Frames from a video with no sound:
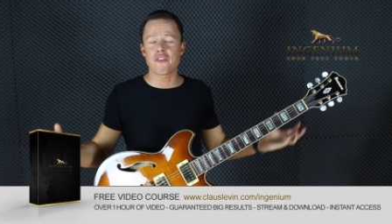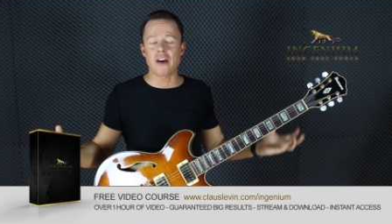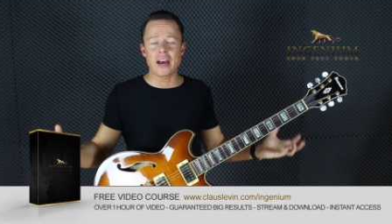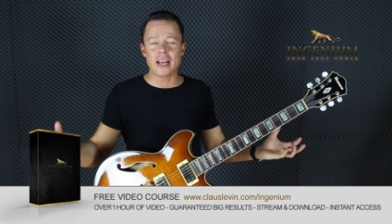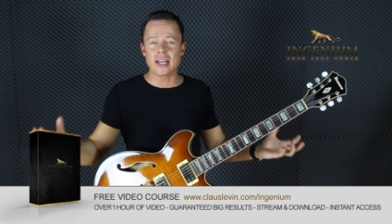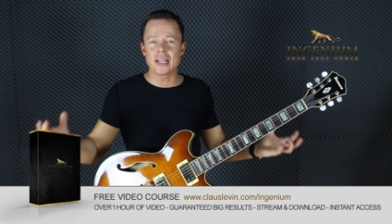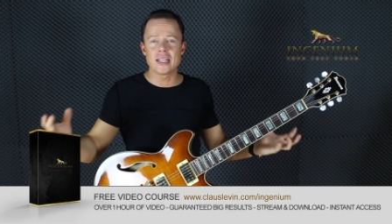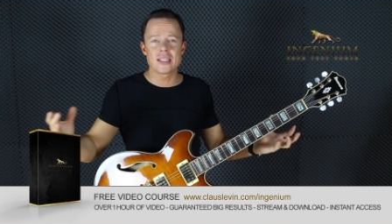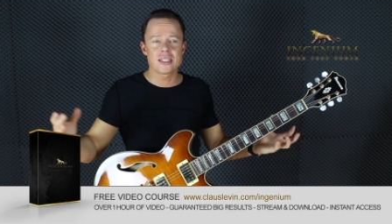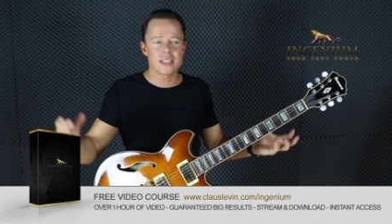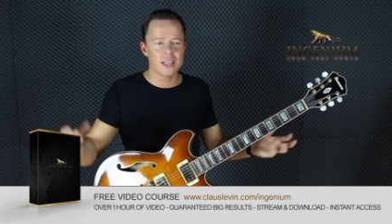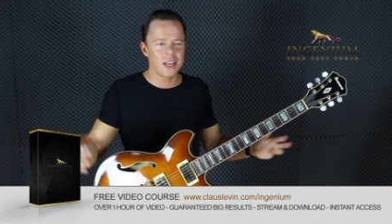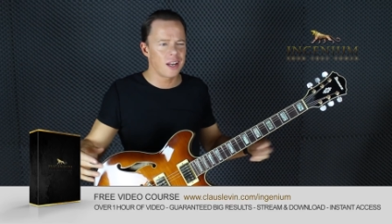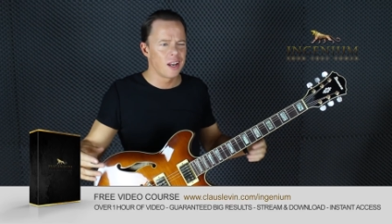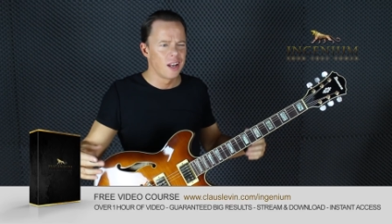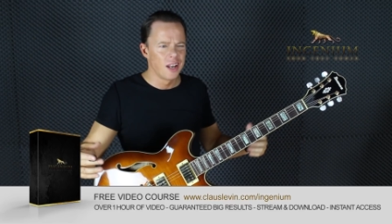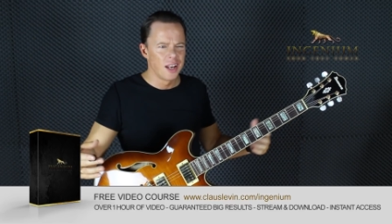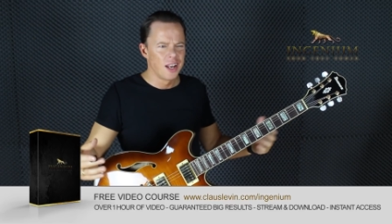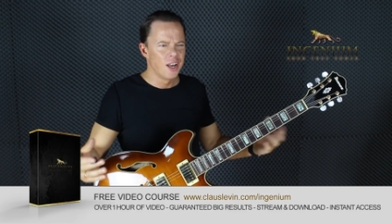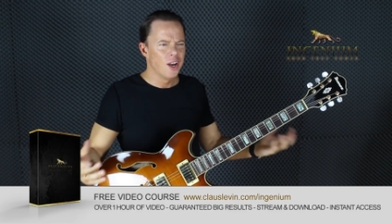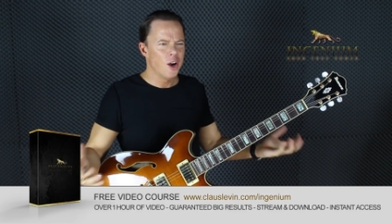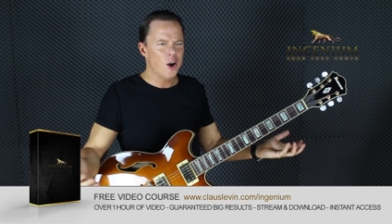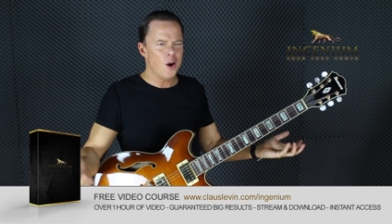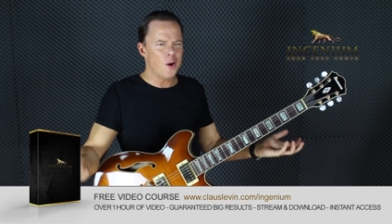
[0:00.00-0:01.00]
finally say,
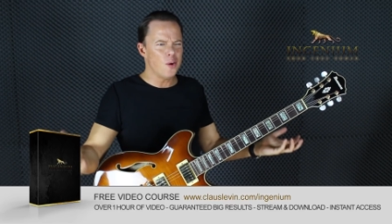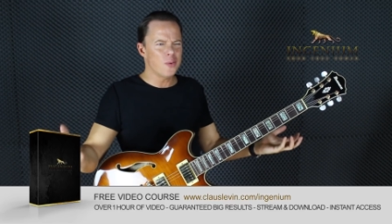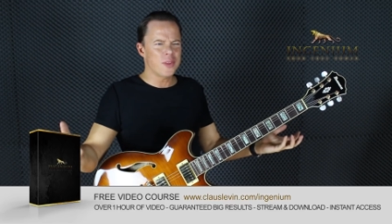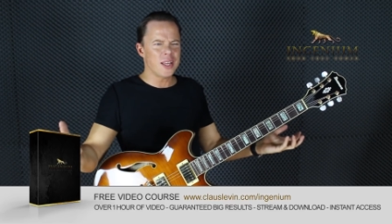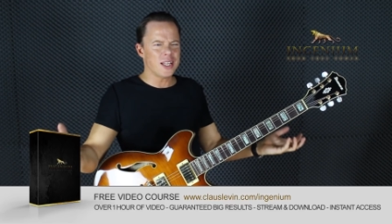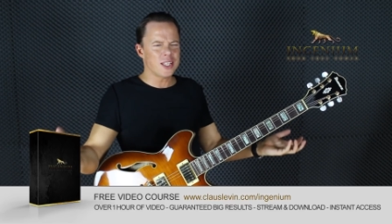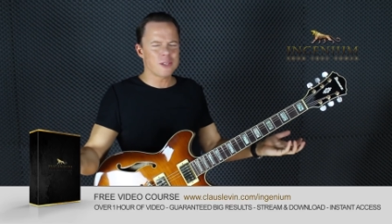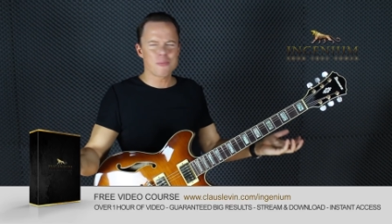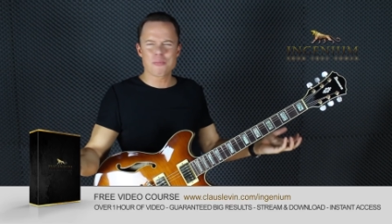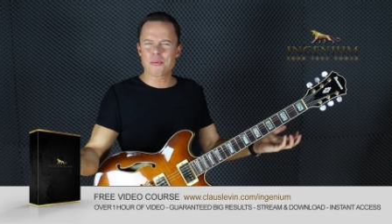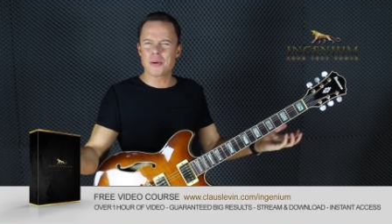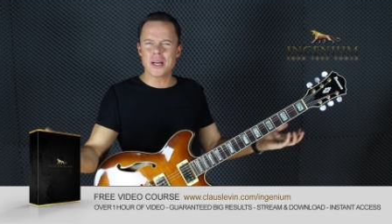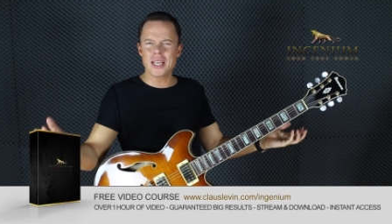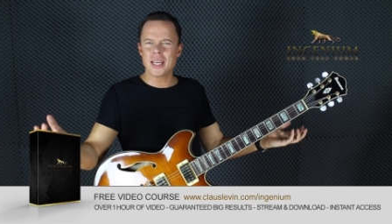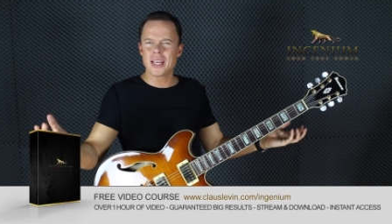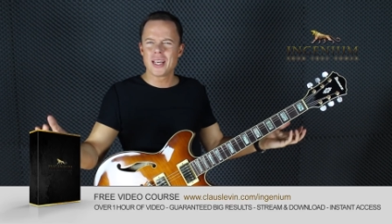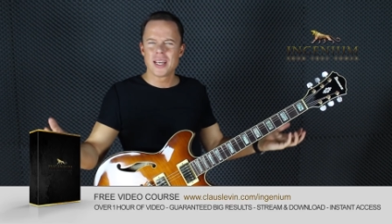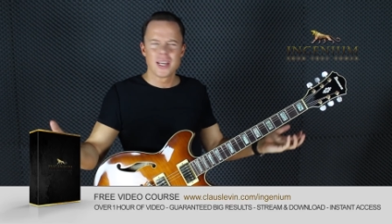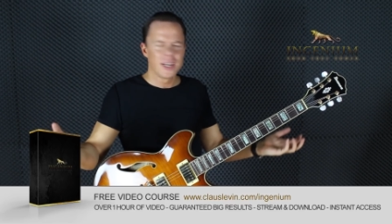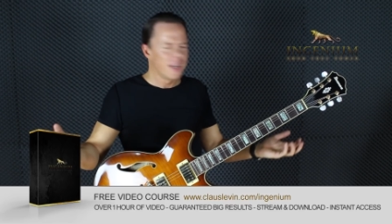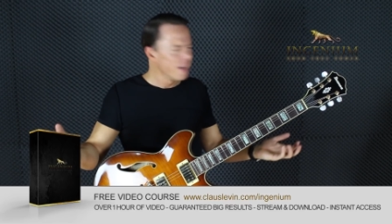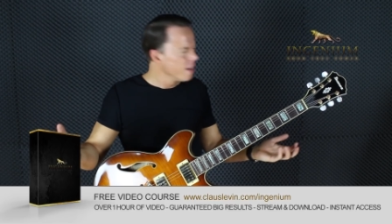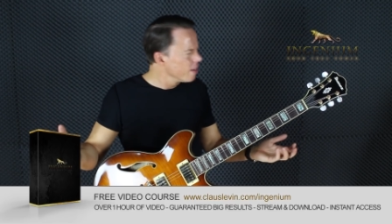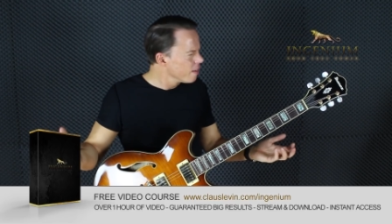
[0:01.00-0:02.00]
oh, that's pretty.